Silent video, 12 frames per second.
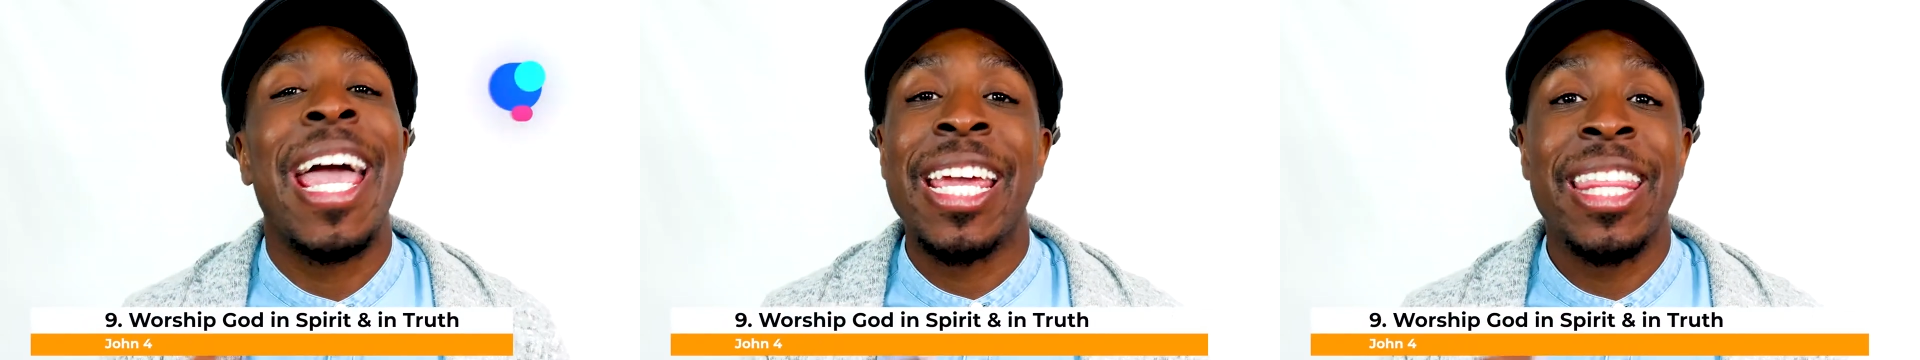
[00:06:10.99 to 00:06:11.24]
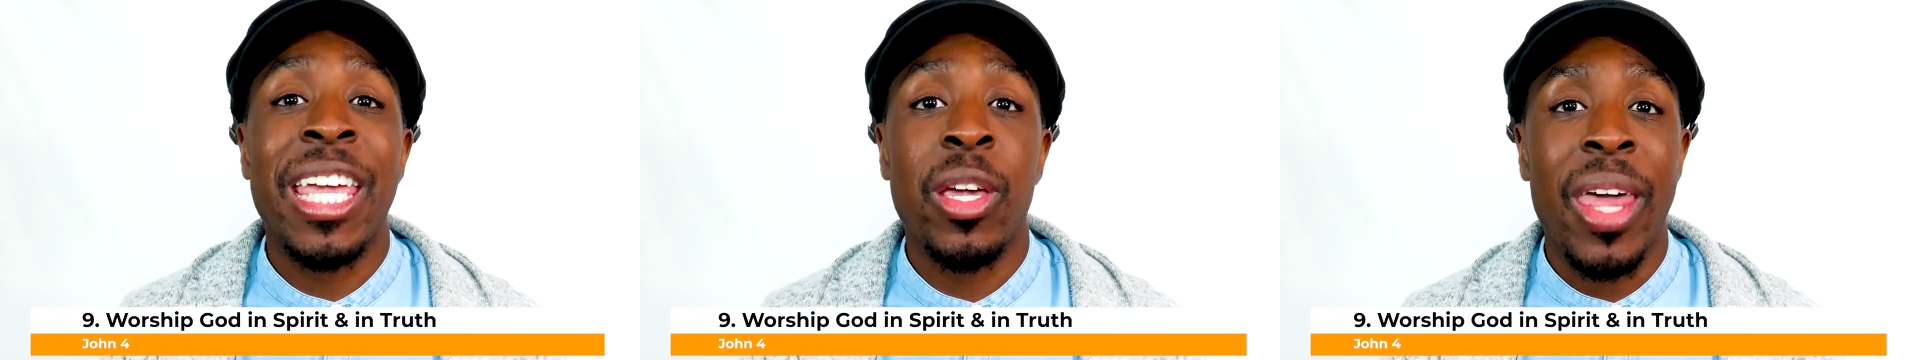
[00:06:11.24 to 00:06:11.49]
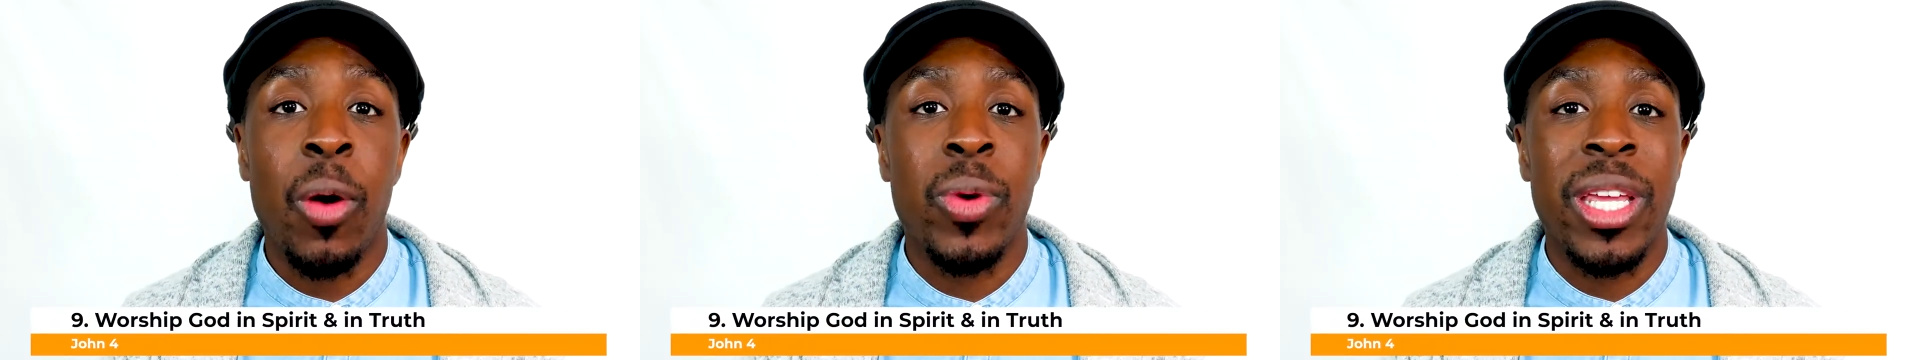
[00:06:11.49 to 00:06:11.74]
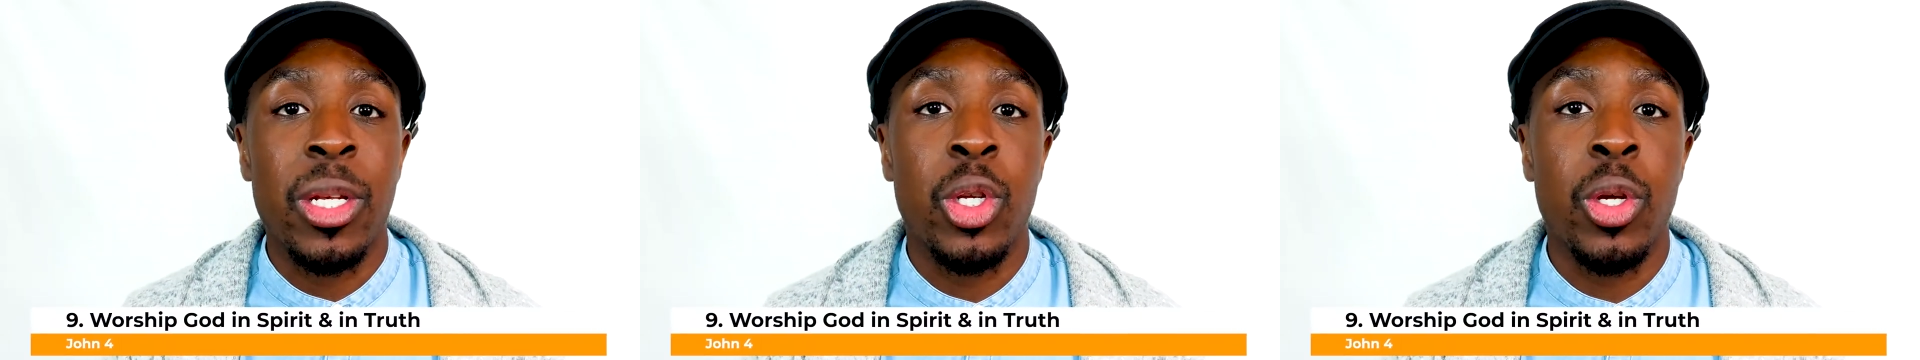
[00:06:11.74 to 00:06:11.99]
Anything that
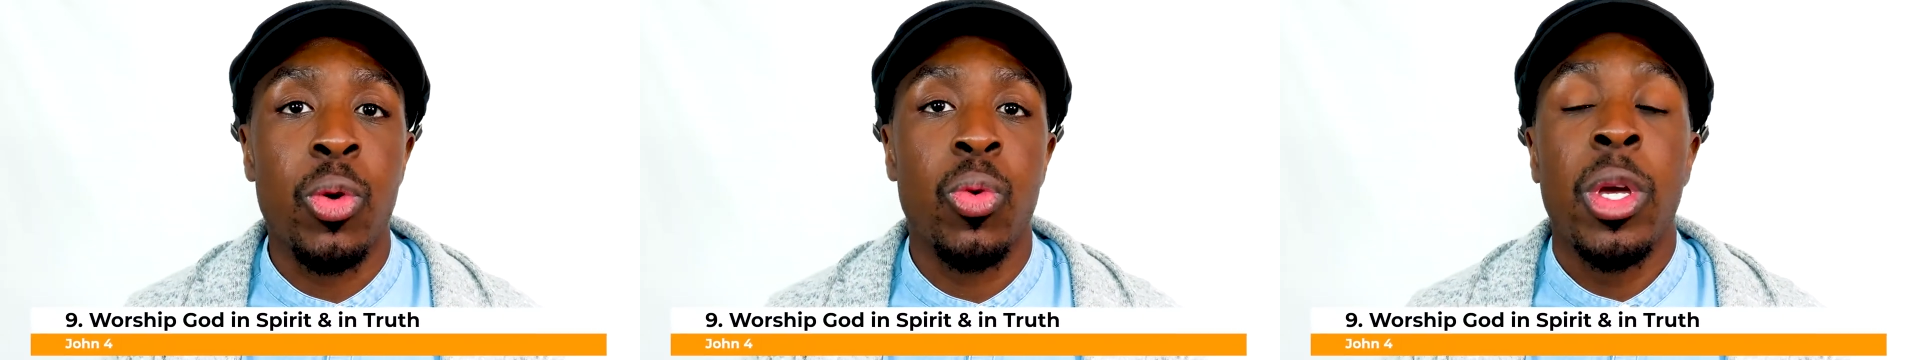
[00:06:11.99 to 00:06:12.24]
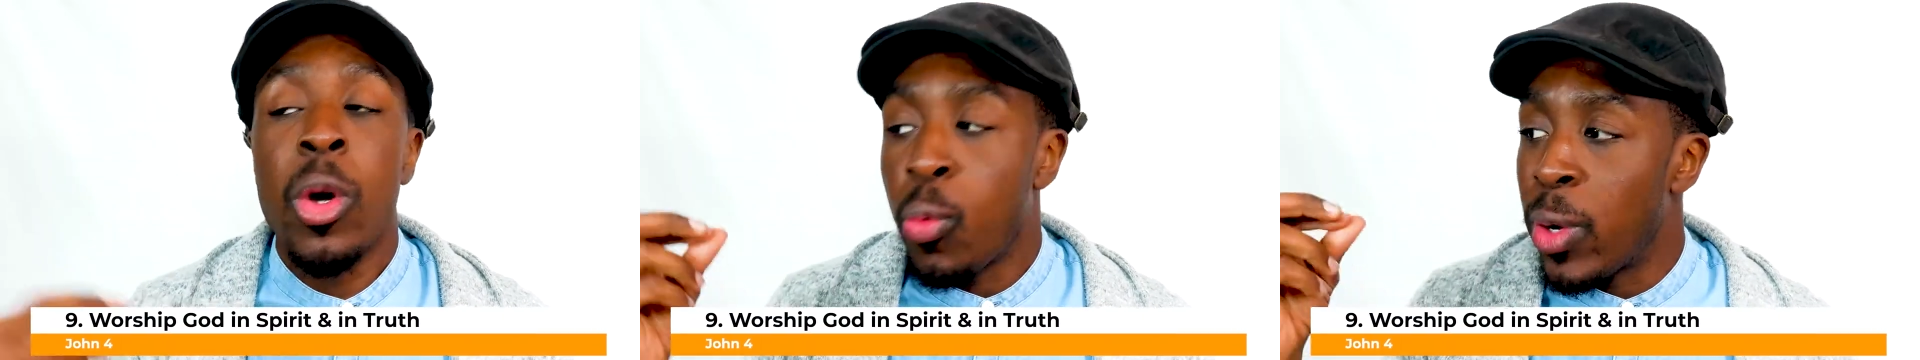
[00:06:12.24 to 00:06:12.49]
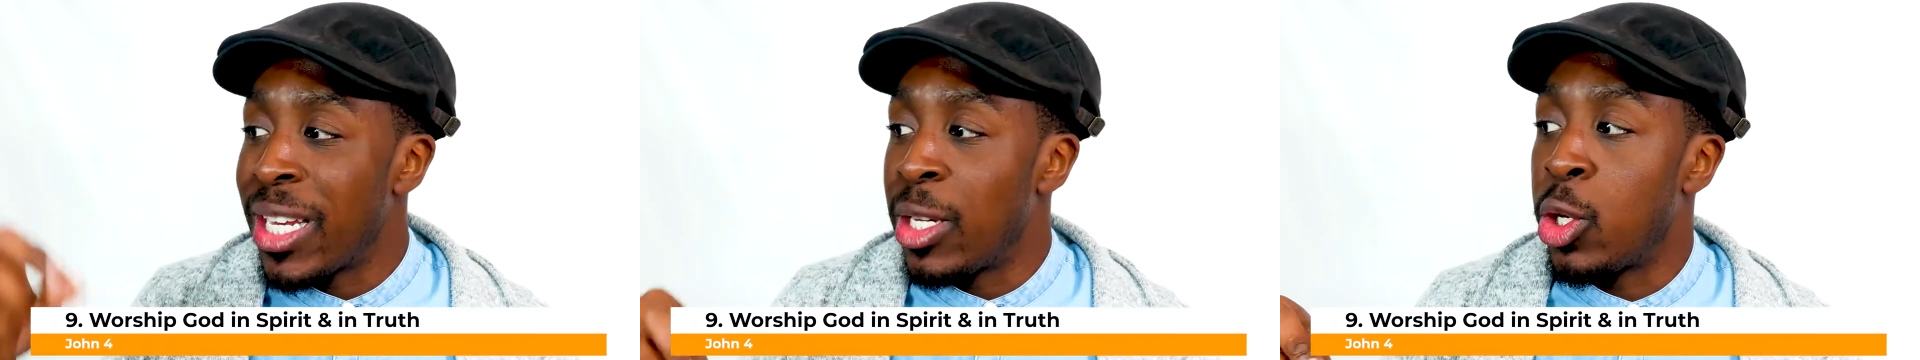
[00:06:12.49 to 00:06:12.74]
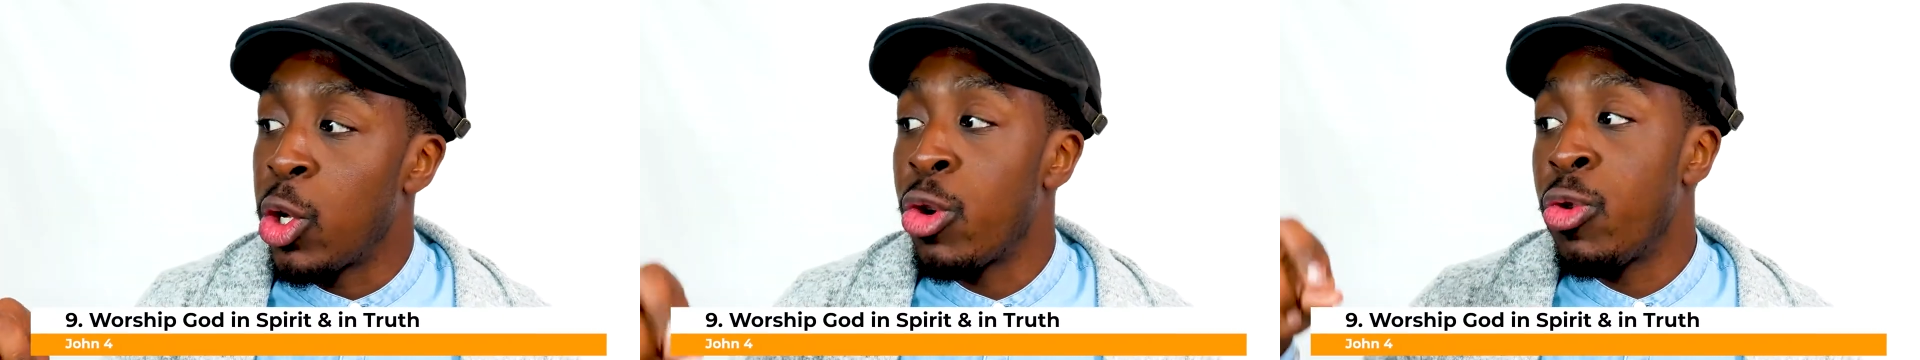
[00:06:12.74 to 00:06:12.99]
we do, we
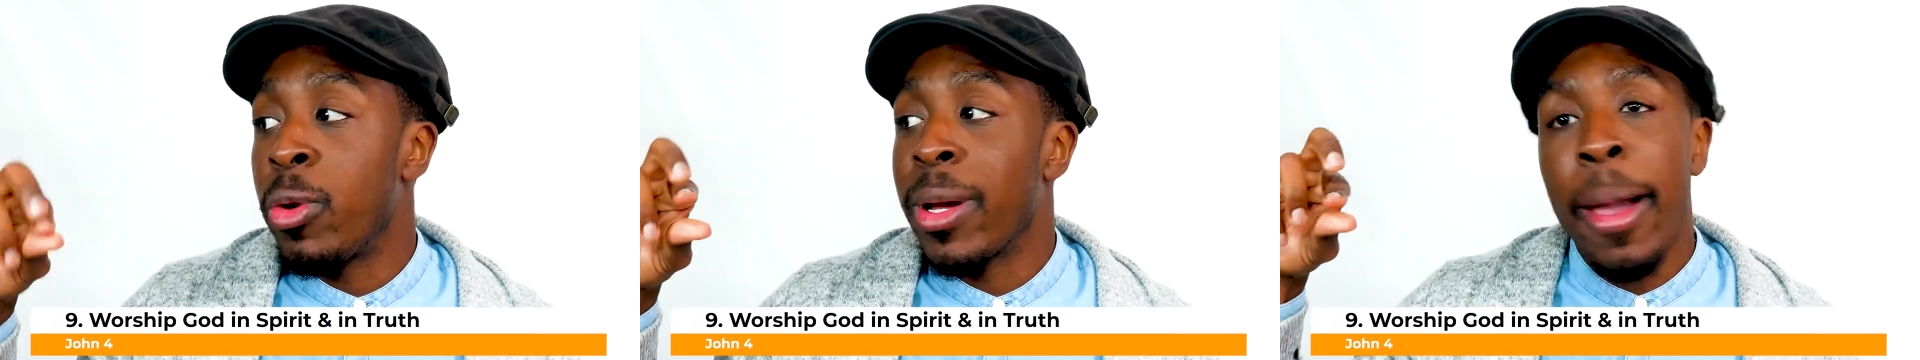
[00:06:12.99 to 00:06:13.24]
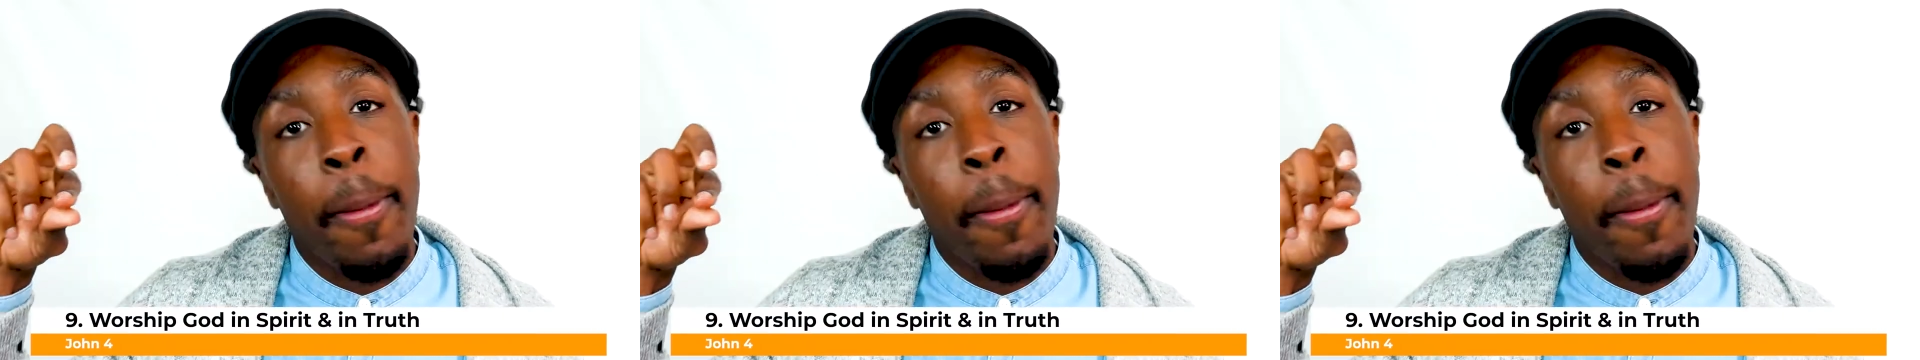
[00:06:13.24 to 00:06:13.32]
do